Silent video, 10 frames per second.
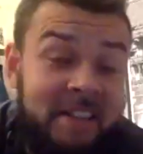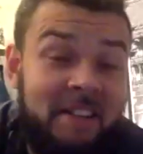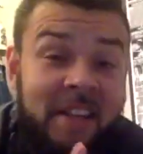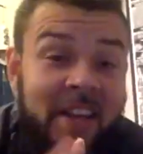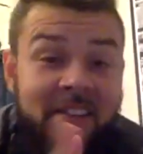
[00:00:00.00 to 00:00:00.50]

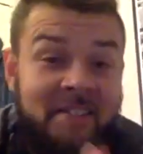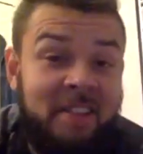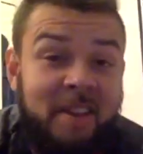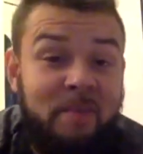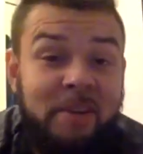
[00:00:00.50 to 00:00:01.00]
did like a
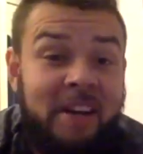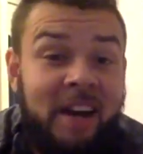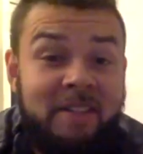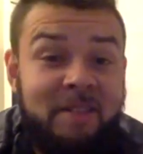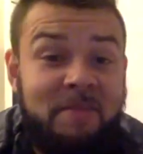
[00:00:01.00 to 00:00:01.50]
celebrity
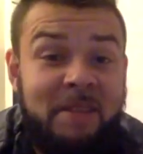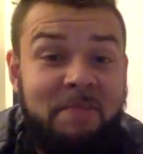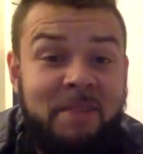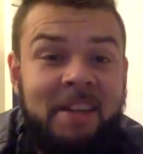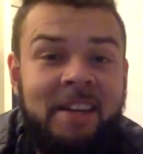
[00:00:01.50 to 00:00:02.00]
gossip deep
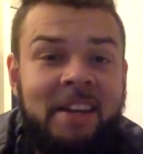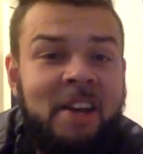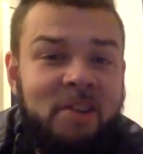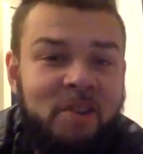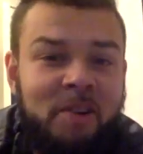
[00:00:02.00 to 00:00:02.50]
digging.
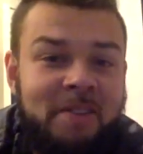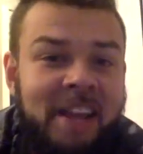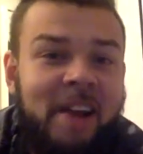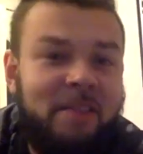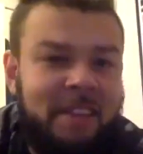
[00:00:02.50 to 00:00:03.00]
Turns
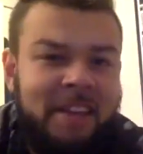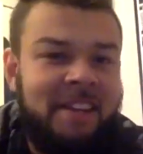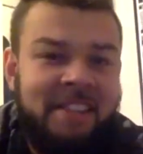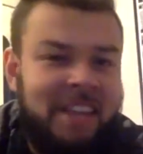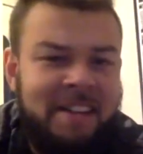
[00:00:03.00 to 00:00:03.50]
out
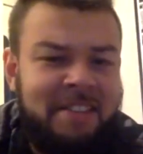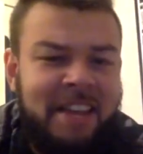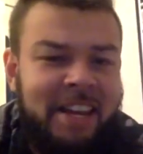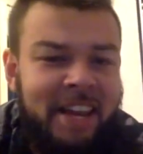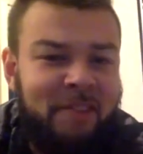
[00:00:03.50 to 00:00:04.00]
they didn't
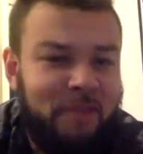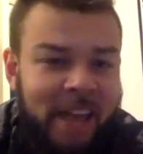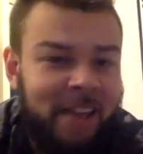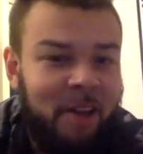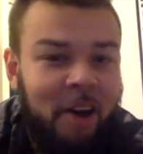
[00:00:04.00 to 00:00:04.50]
stay together
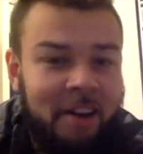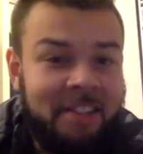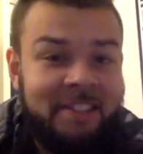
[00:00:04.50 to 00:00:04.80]
that long.